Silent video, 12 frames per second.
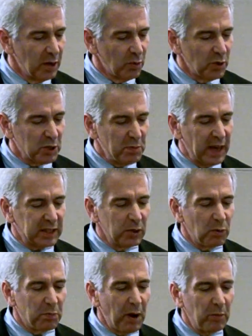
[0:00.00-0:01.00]
Respected
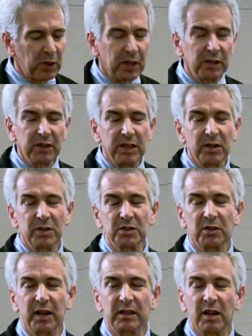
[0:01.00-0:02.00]
Republican leaders
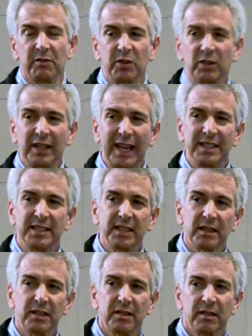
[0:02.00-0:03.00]
like Governor
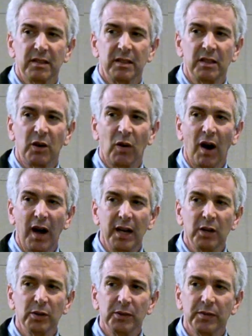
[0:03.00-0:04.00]
Kasich in
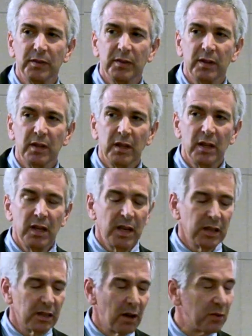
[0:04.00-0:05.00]
Ohio
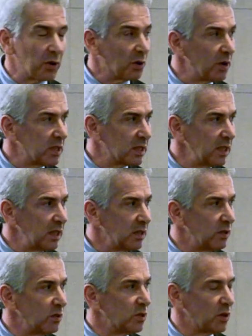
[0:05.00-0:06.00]
and Governor Christie
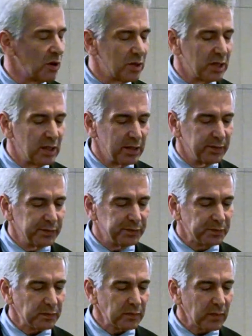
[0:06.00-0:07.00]
in New Jersey,
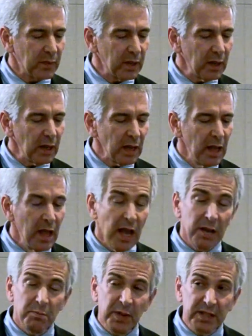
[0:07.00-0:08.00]

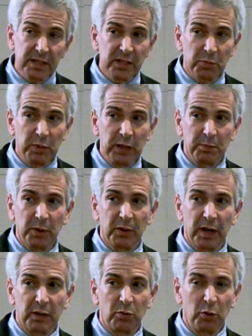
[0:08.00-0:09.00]
and business people
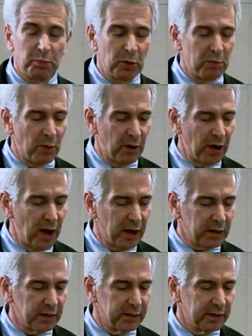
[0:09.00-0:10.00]
like Rupert
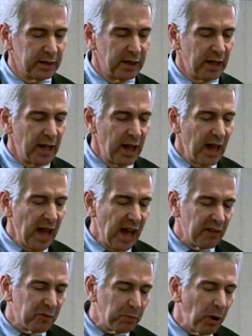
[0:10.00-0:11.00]
Murdoch
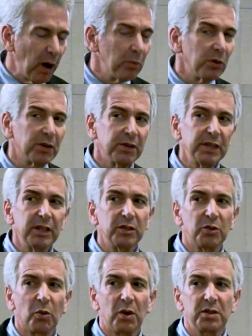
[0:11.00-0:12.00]
have publicly
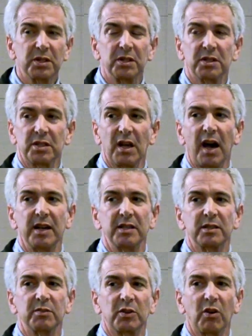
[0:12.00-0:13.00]
endorsed the science of